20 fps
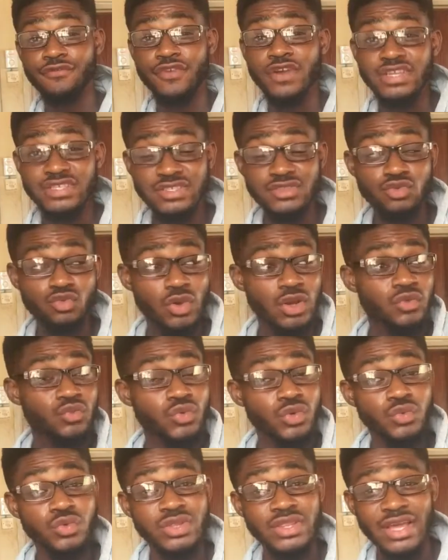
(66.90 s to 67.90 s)
First
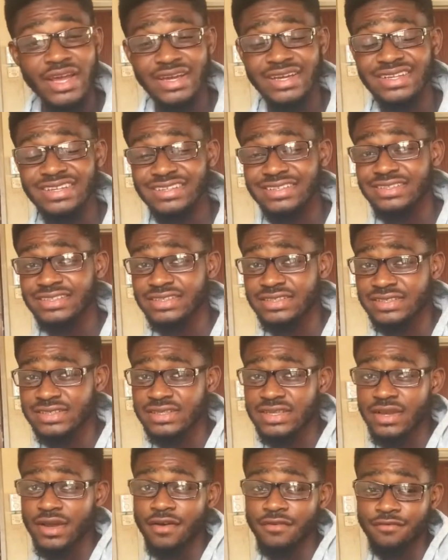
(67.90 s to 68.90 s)
one we will tackle
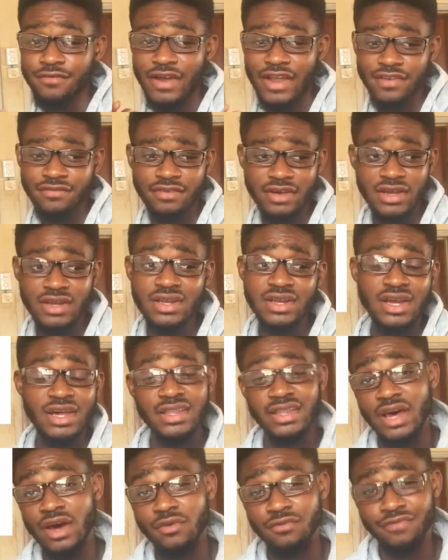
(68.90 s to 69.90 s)
is Fiverr.
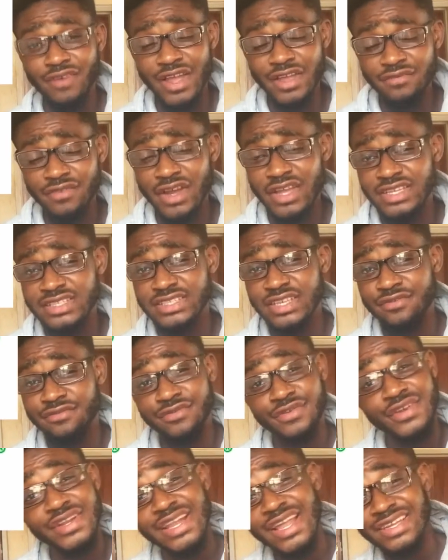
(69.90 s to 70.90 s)
Now, Fiverr is a
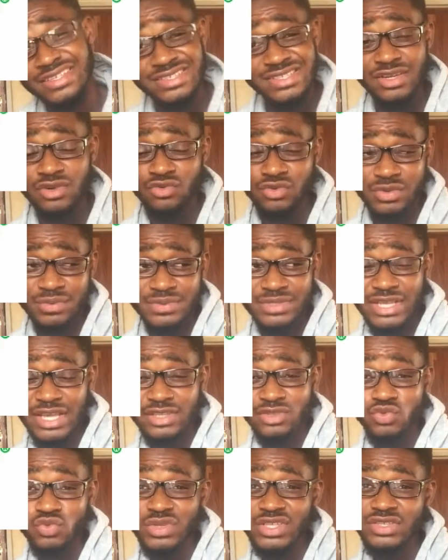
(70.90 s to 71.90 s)
freelancer
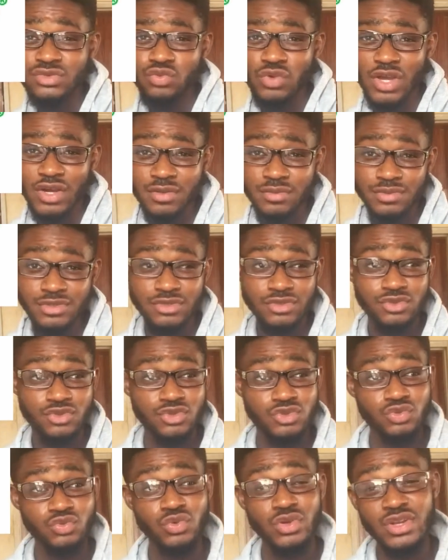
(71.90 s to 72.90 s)
website which helps
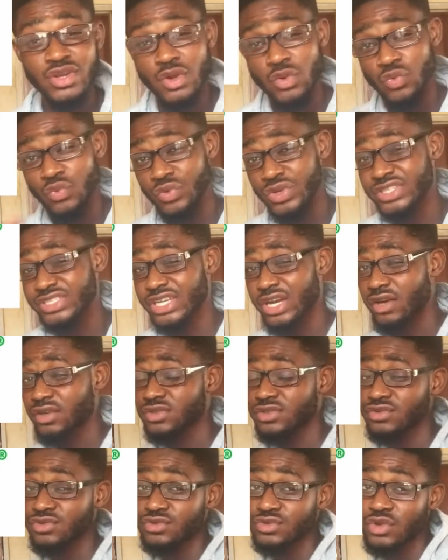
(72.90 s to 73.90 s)
you to reach
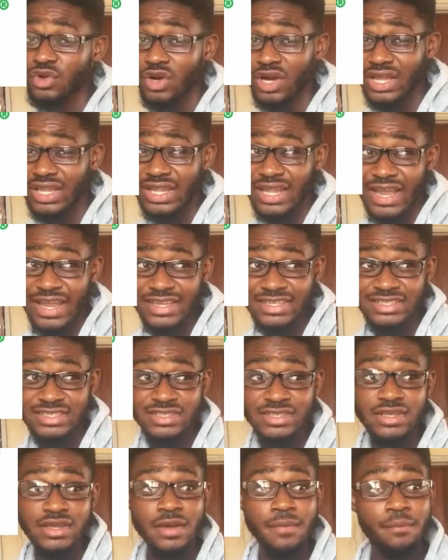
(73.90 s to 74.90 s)
out to your
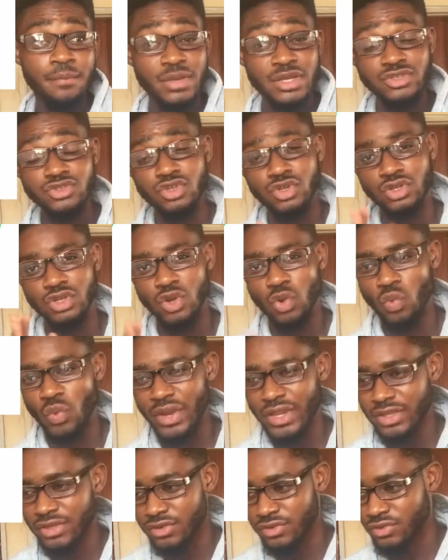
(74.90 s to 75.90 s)
clients based on your
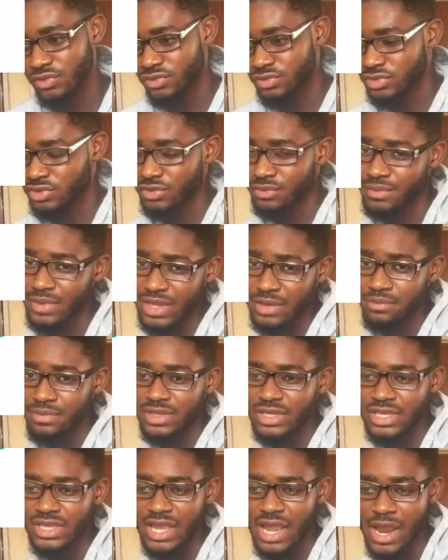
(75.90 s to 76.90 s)
work you do. So
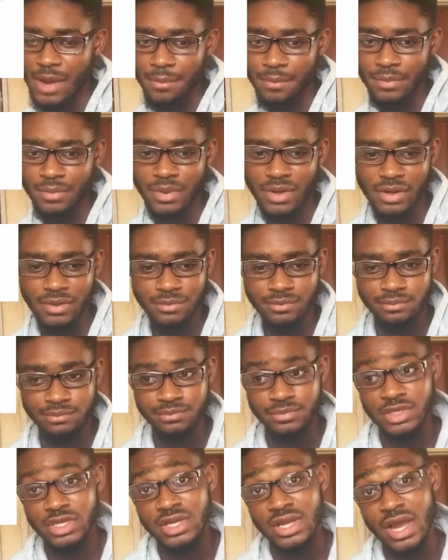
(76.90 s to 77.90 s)
maybe I'm
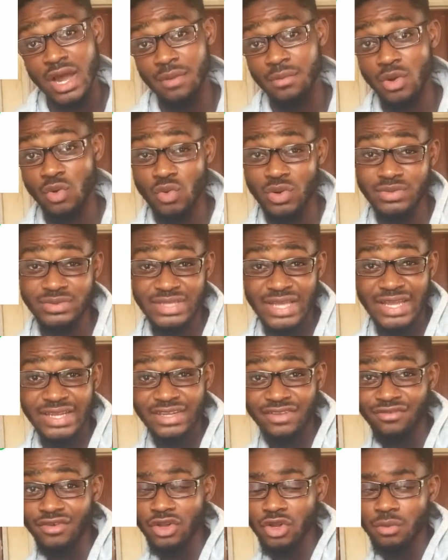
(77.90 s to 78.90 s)
a
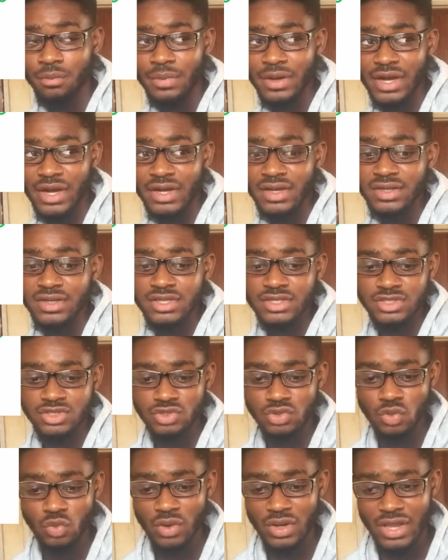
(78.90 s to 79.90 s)
website developer.
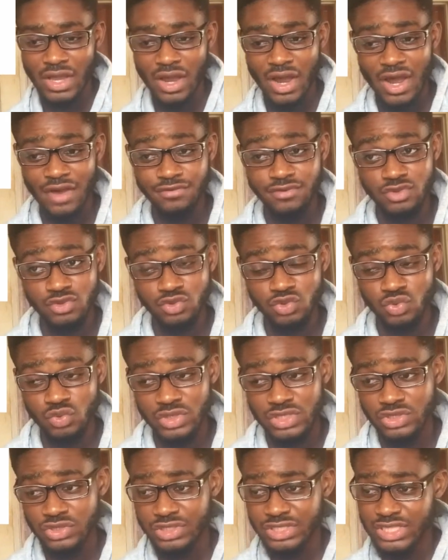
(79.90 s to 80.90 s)
So what I have to
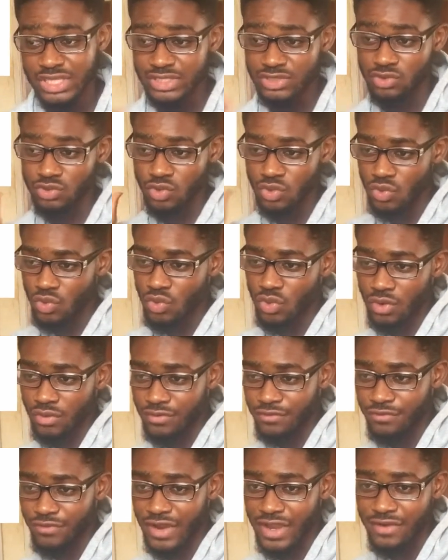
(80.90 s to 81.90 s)
do is to just go
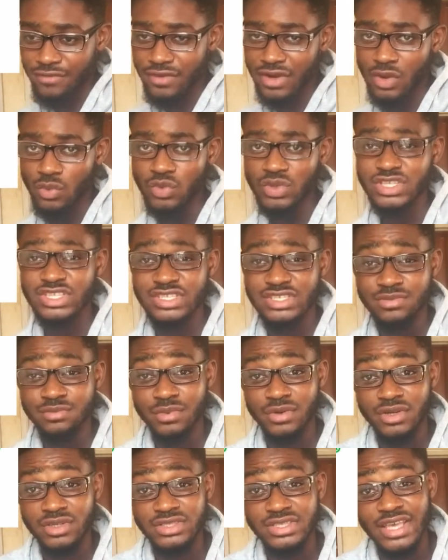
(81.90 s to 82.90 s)
on Fiverr, which is
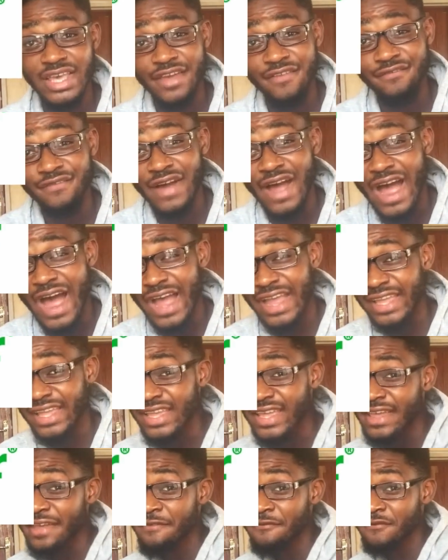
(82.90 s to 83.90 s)
spelled
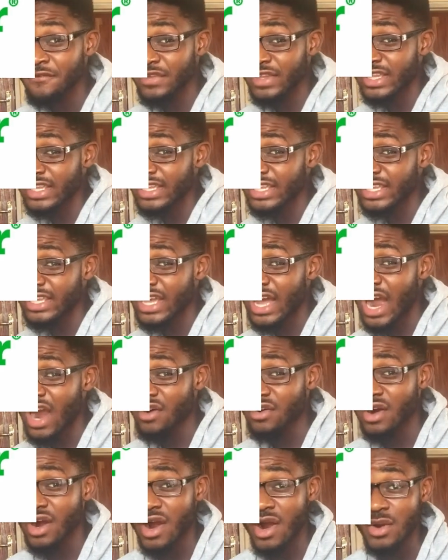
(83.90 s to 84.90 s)

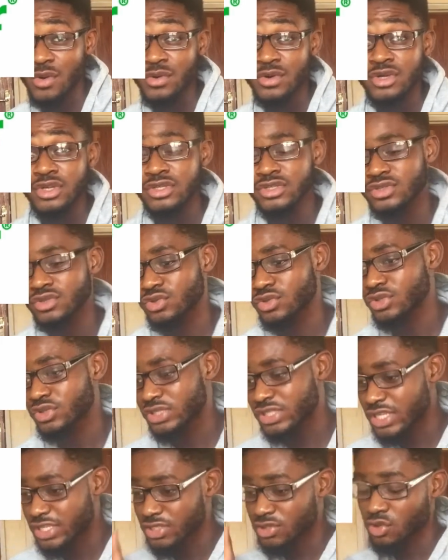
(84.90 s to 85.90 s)
F-I-V-E-R-R. So
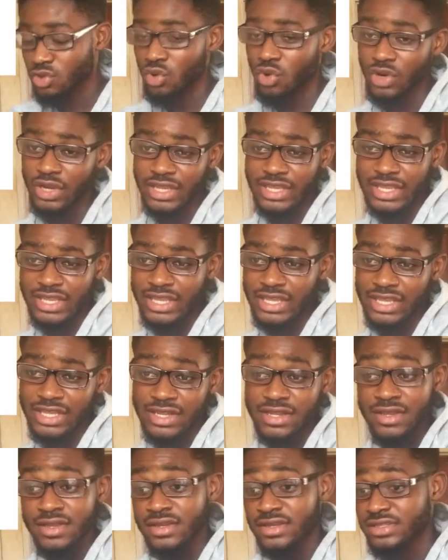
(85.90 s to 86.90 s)
you just log
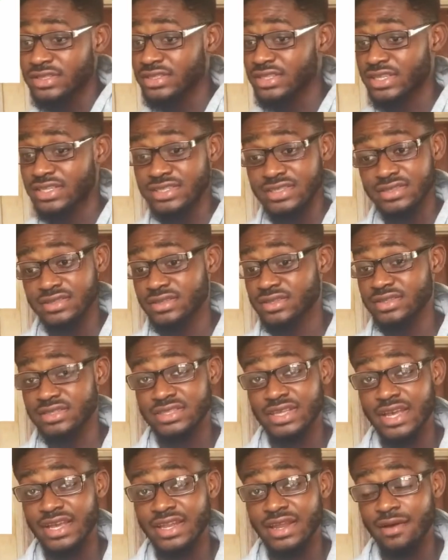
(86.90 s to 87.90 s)
in, just
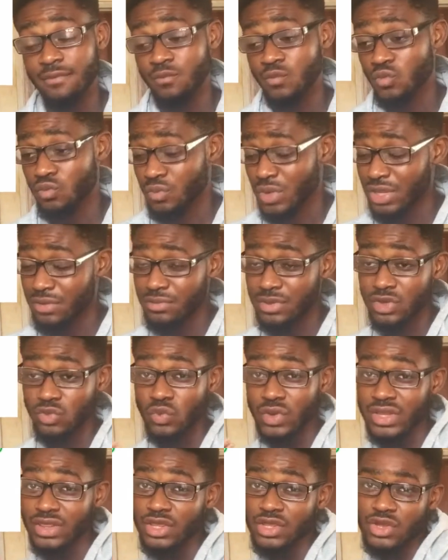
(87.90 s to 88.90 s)
sign up maybe
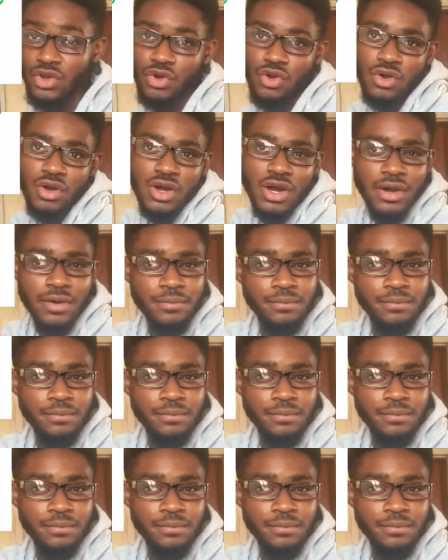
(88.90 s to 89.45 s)
with your